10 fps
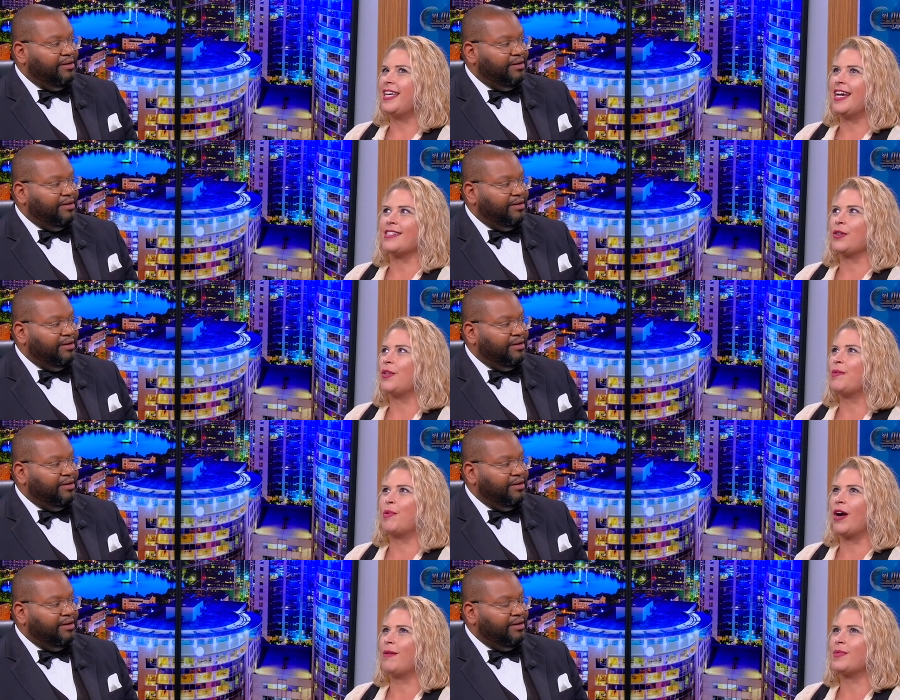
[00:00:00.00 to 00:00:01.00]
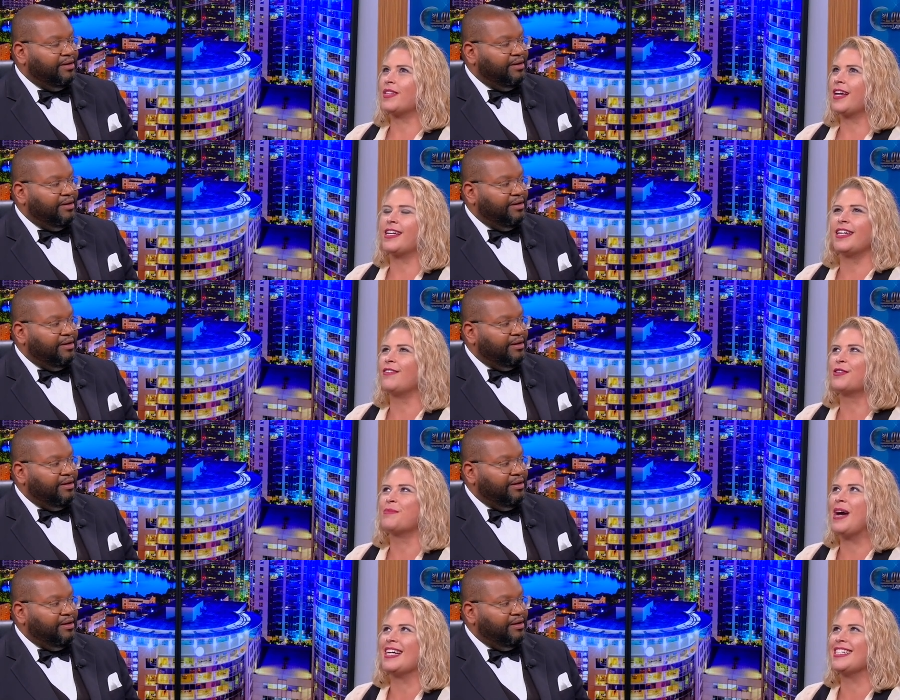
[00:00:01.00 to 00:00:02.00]
Speaker 1: he has all the props that I could ever
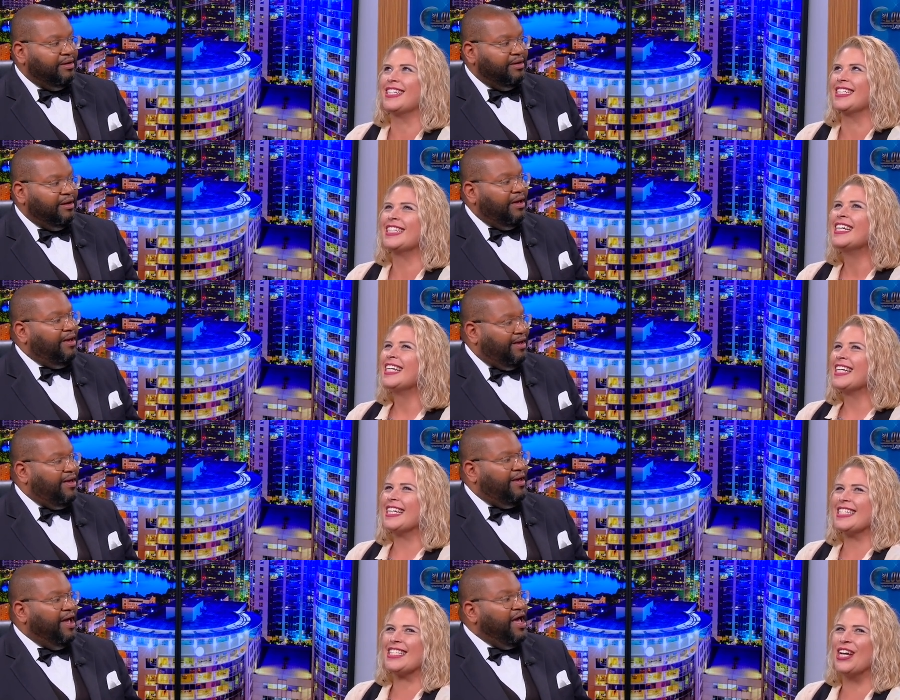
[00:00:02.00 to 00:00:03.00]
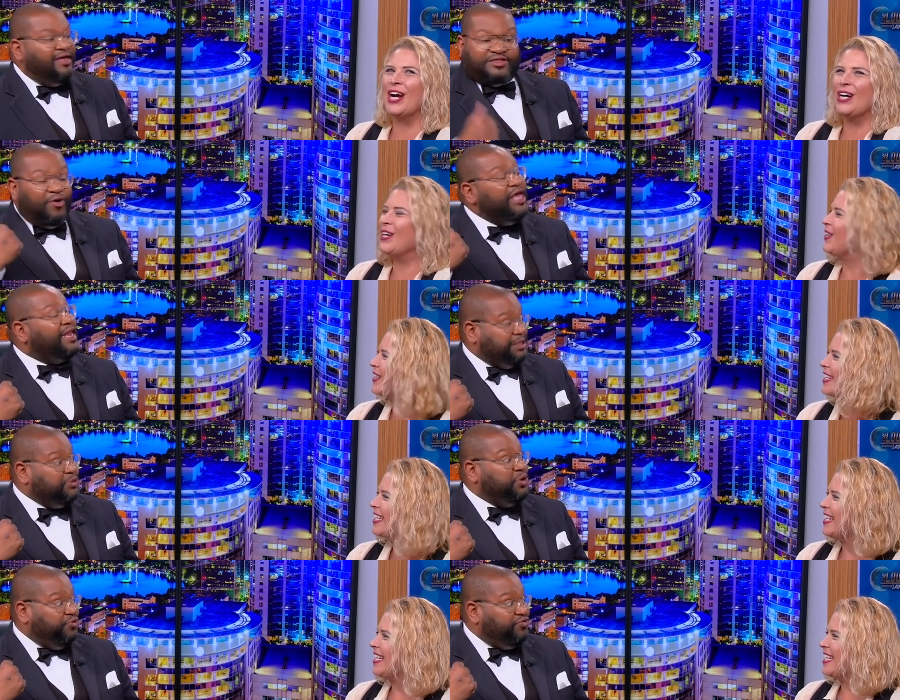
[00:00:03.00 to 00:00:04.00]
imagine. so, so he let
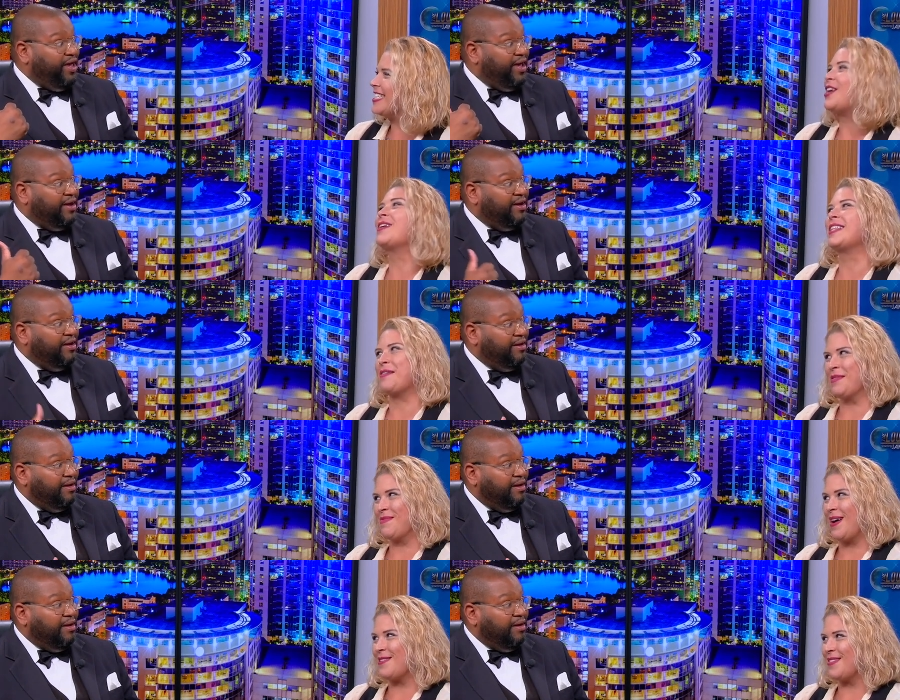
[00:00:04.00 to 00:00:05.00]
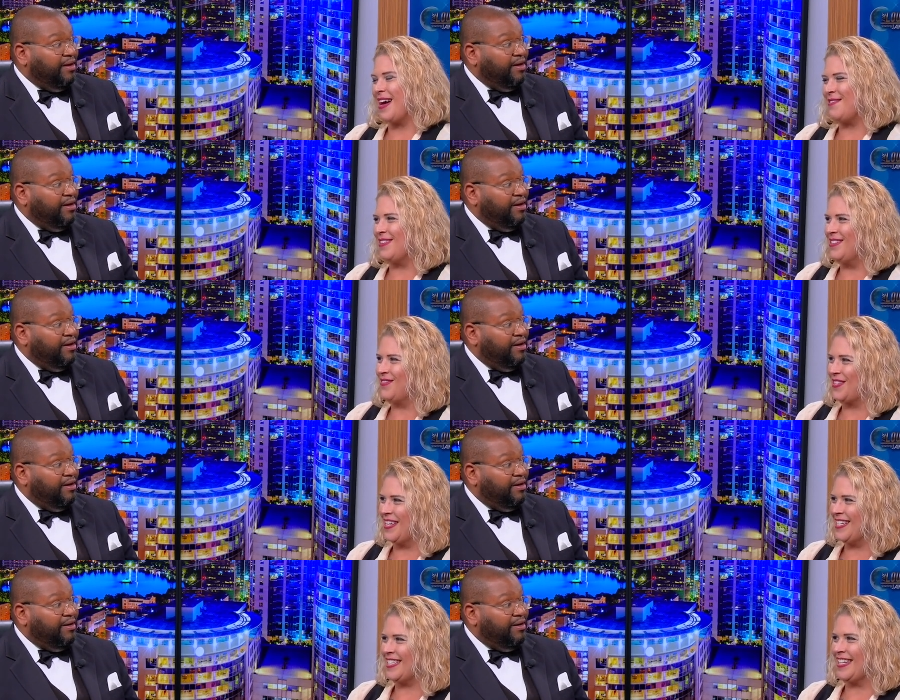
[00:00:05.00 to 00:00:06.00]
you use that. So he let me borrow that one for
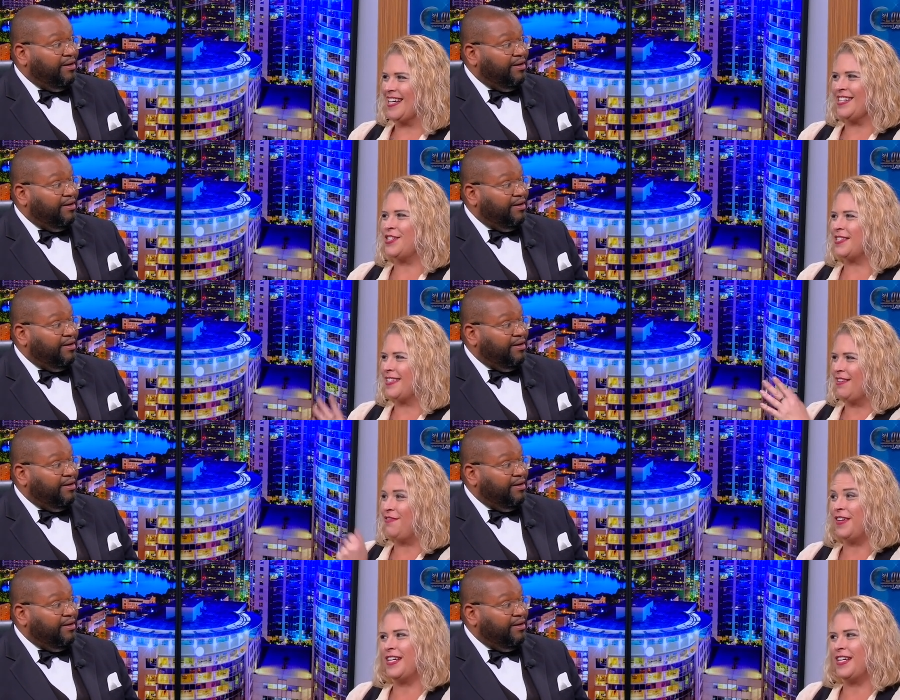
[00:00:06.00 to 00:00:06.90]
this, and I just, it